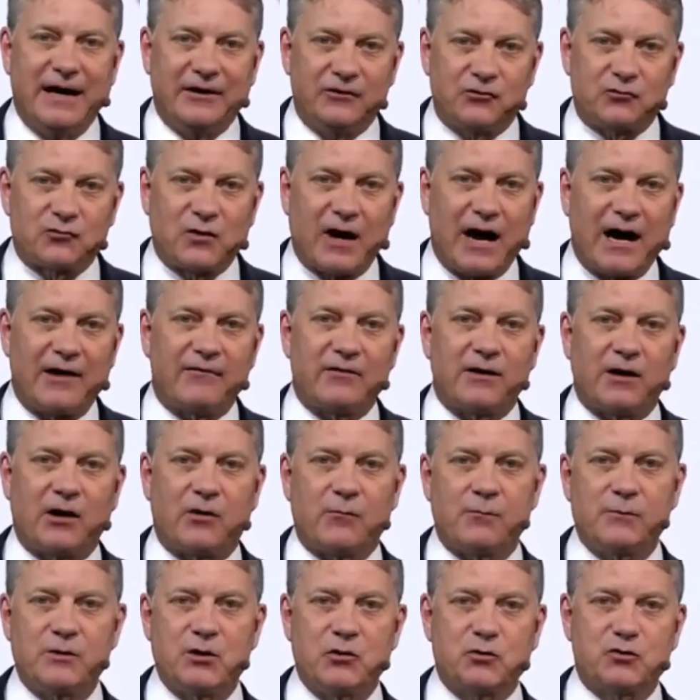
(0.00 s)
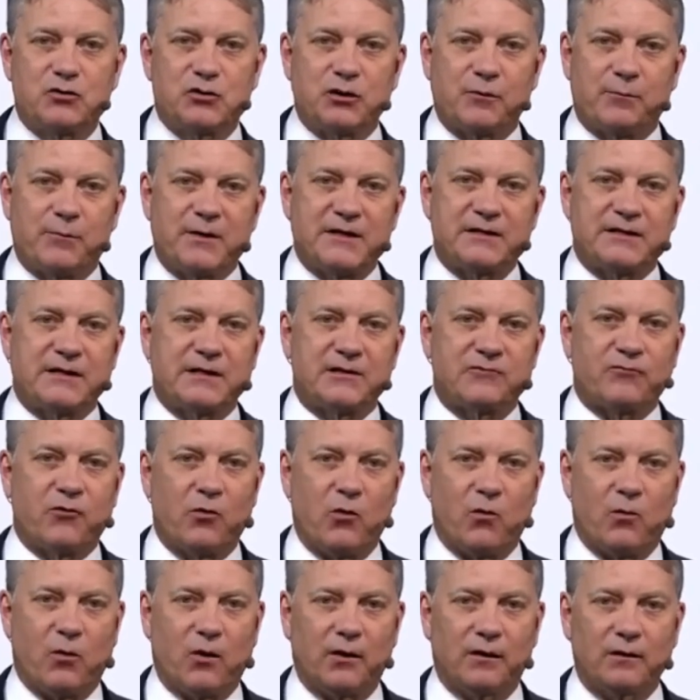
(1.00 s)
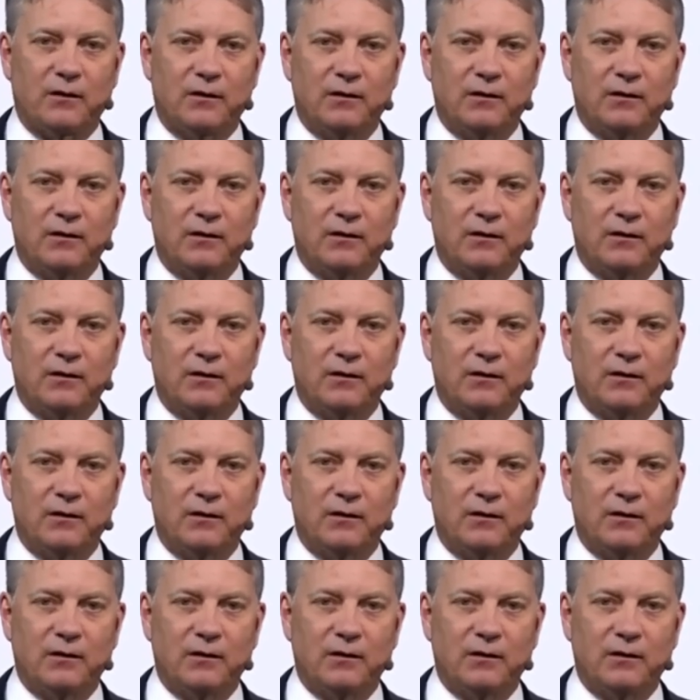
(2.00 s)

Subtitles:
driving our mutual business forward.